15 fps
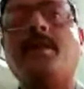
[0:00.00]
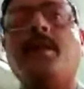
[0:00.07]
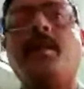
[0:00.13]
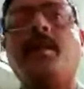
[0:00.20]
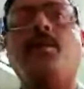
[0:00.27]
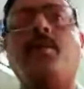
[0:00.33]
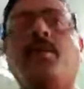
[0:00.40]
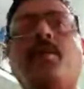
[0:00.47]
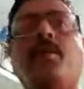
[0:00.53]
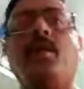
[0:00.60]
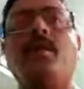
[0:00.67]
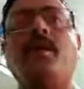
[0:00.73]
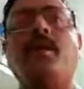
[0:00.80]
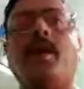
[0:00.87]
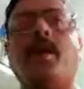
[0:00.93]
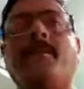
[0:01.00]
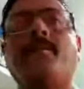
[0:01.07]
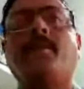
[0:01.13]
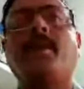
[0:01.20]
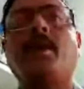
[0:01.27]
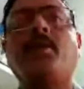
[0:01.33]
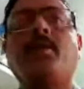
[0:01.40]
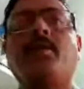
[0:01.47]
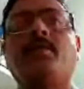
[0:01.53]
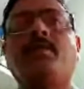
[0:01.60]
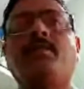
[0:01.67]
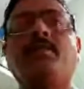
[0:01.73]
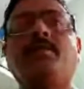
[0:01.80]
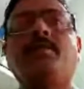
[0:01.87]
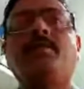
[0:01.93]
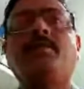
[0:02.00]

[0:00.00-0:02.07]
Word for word: of national. Yeah. Hello.